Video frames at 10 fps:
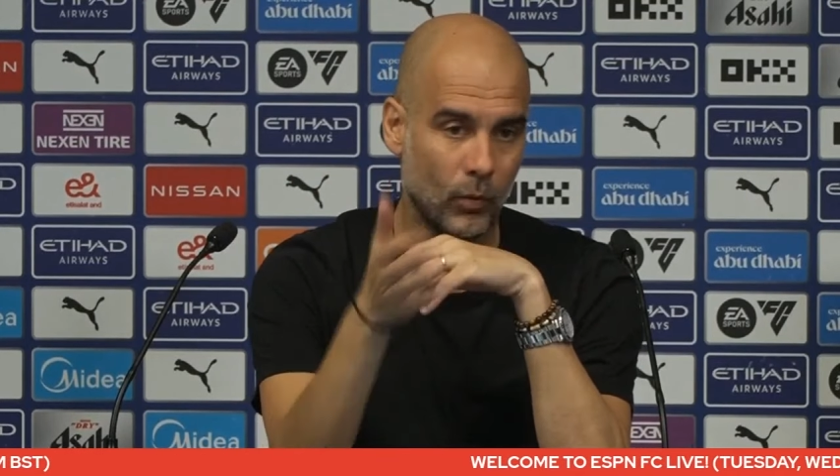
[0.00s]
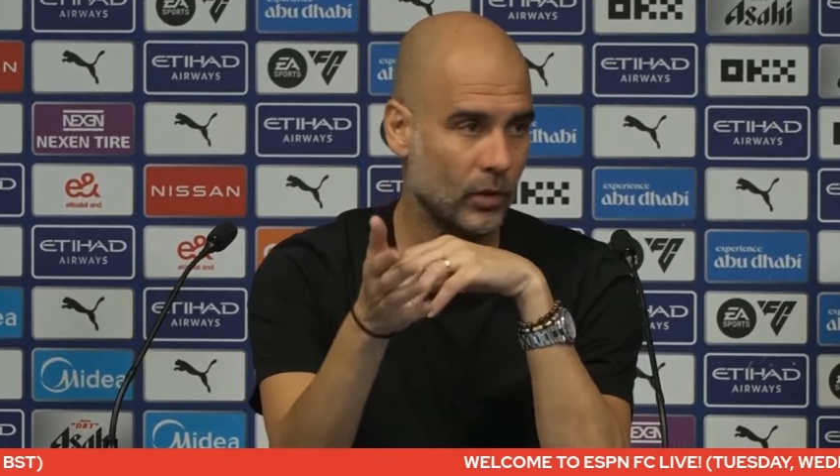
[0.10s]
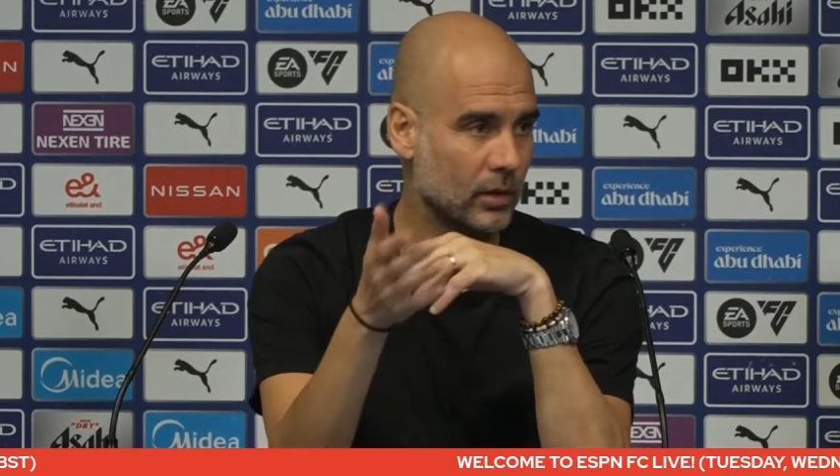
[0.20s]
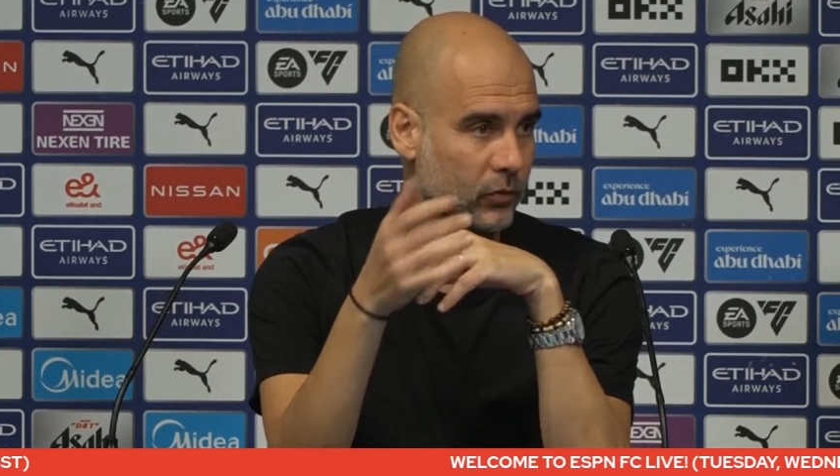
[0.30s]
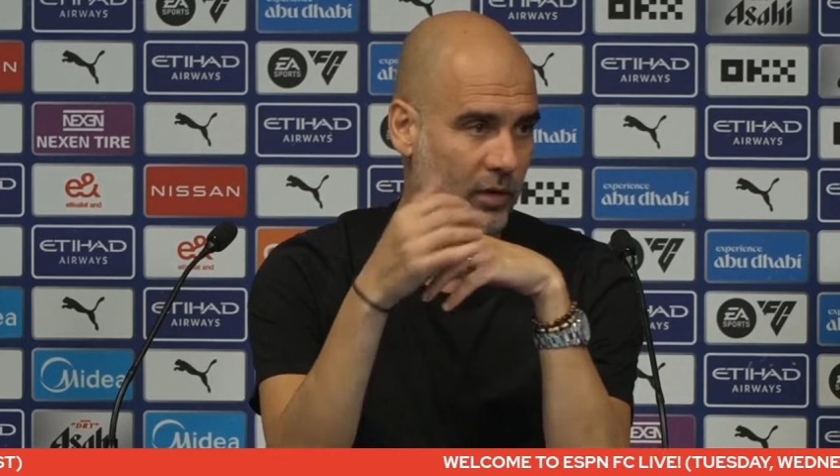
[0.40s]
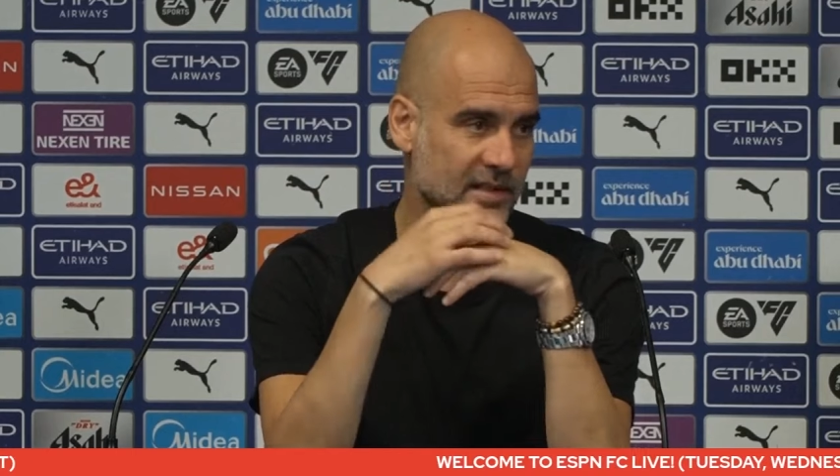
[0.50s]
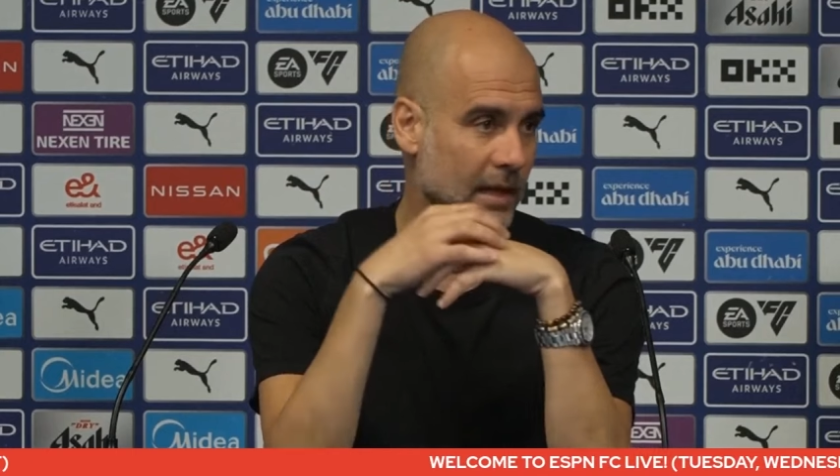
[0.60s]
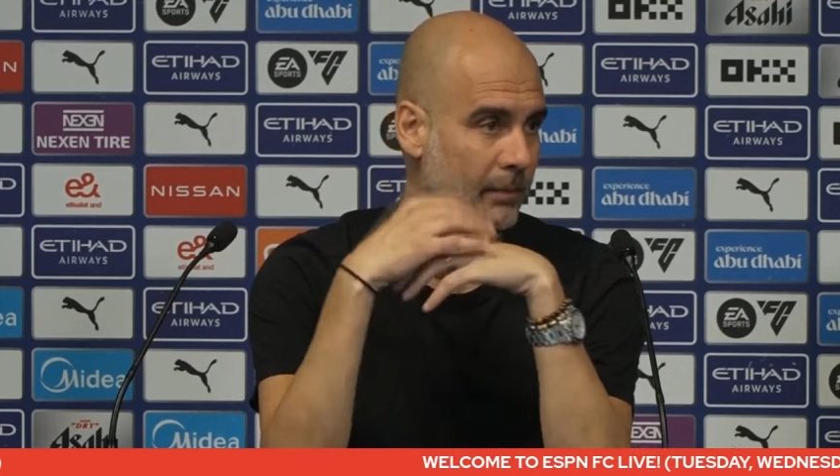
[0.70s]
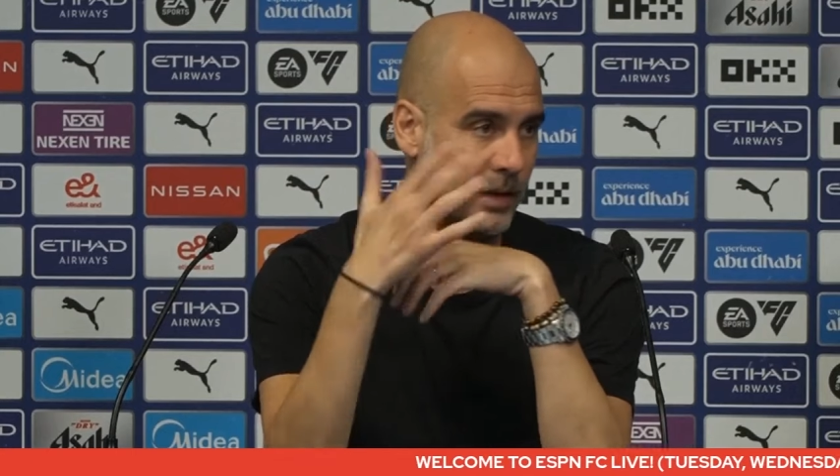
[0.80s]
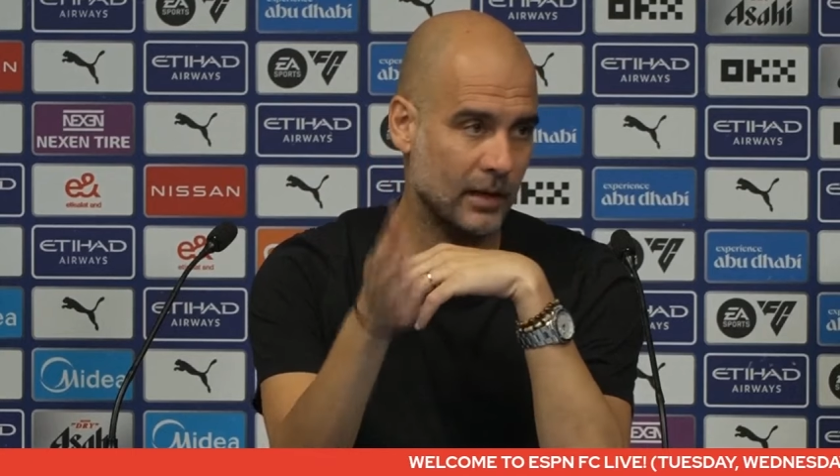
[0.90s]
like Kyle Walker,
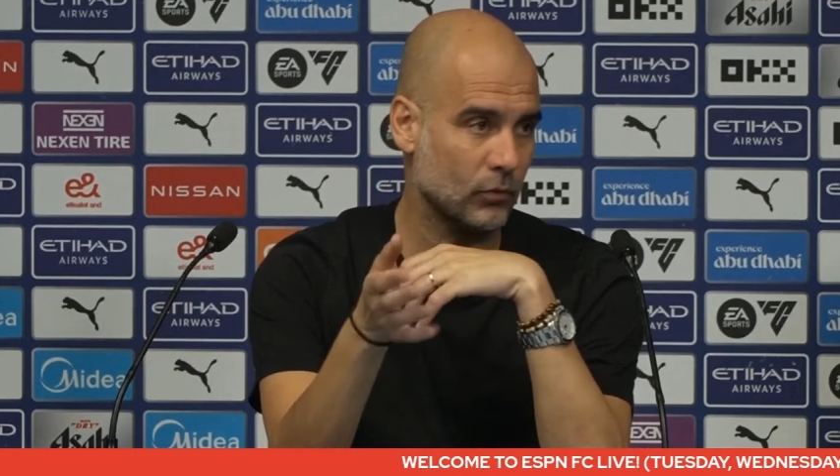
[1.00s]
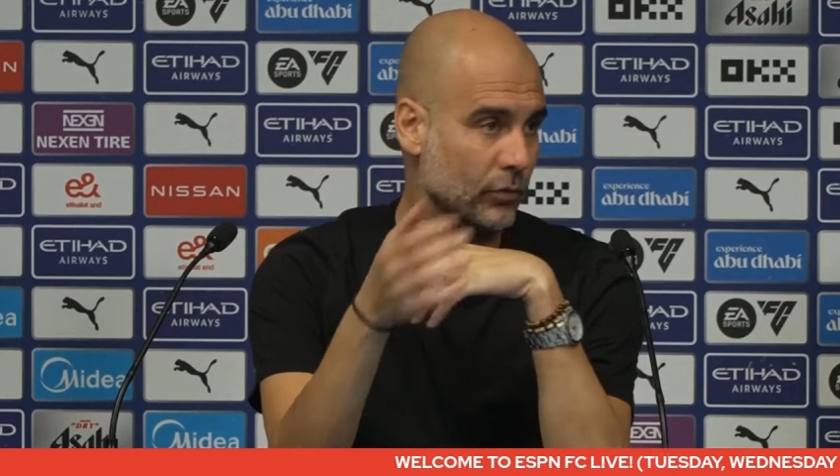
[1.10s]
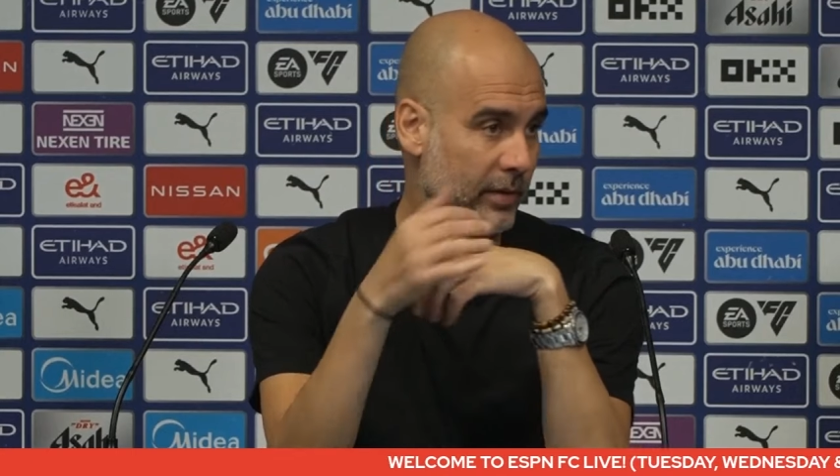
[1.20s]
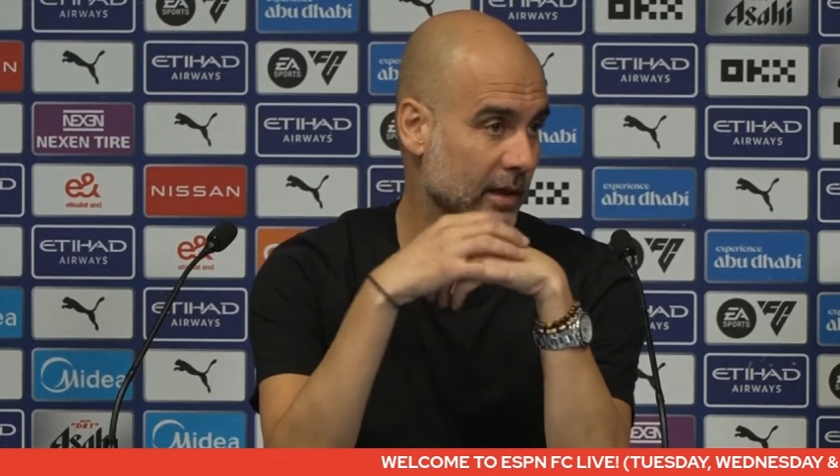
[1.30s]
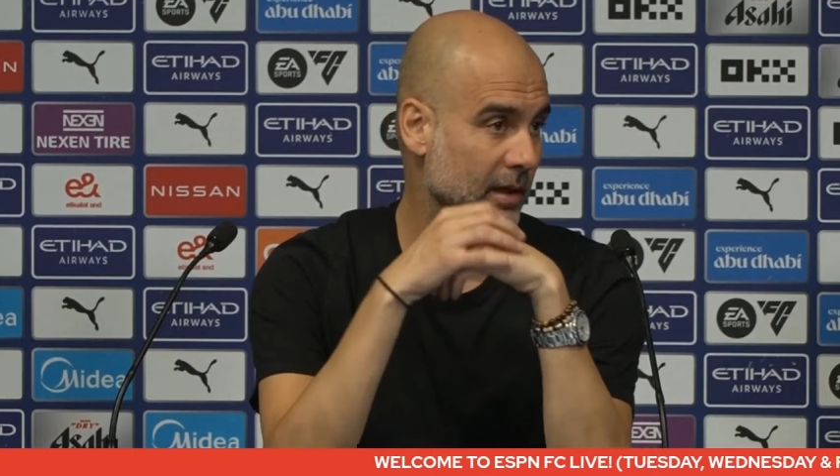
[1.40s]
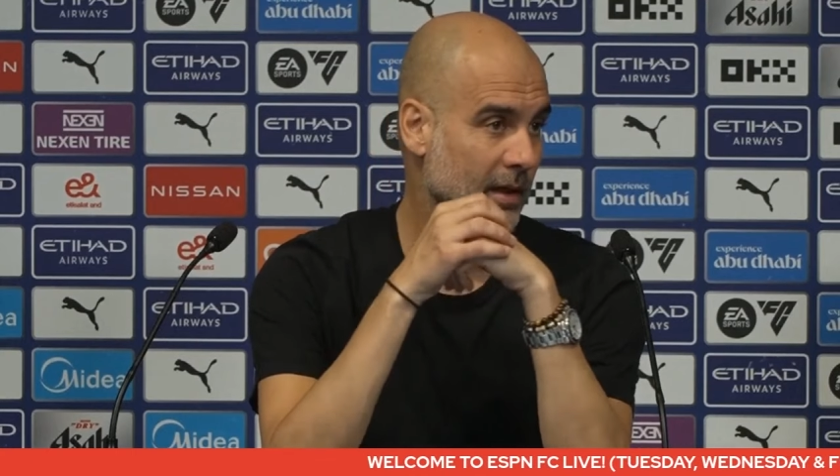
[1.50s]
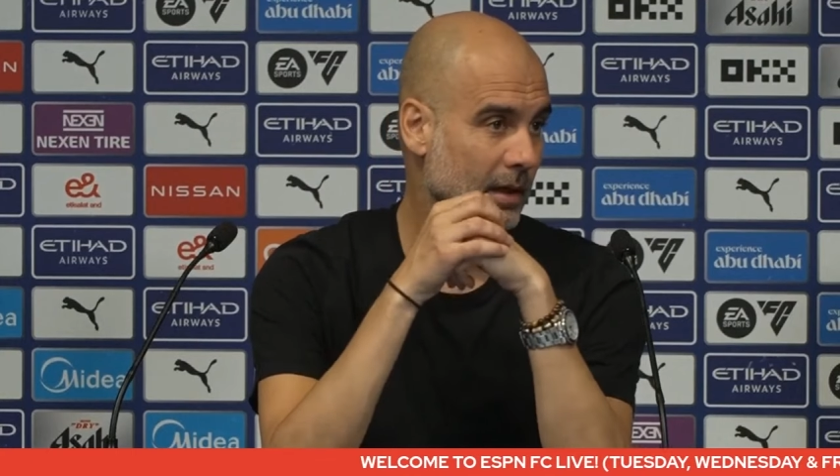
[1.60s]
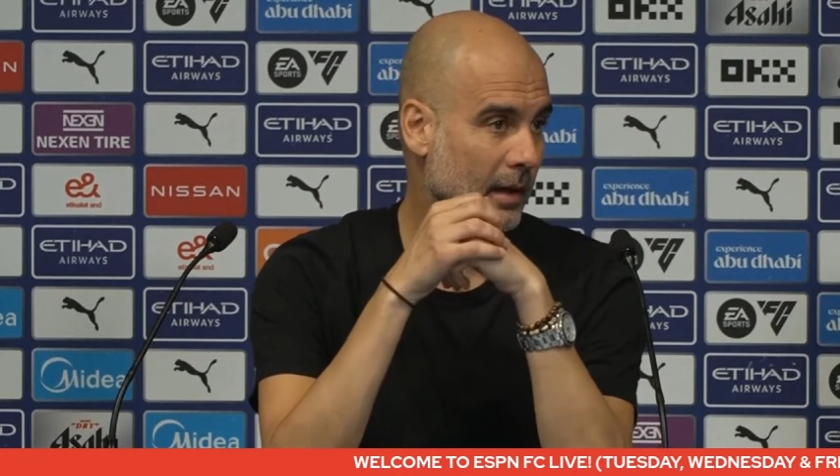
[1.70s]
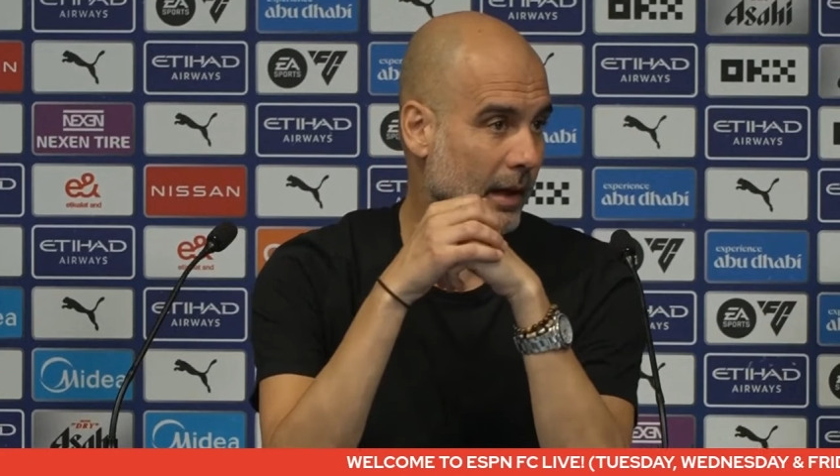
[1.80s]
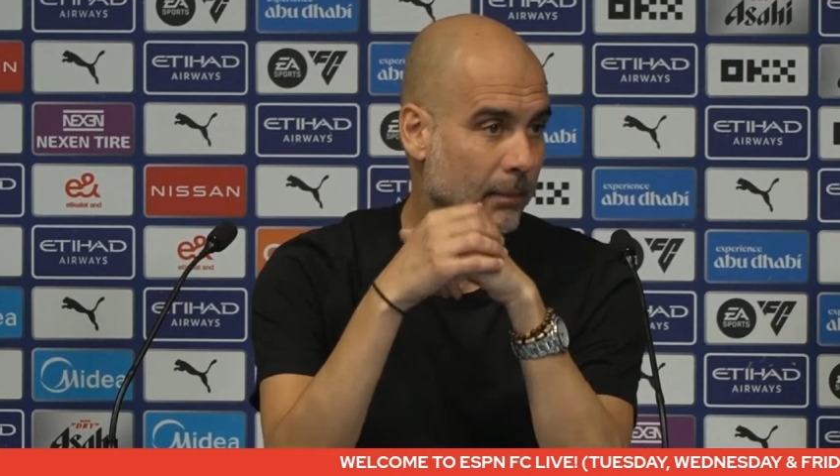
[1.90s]
for example, like Ruben,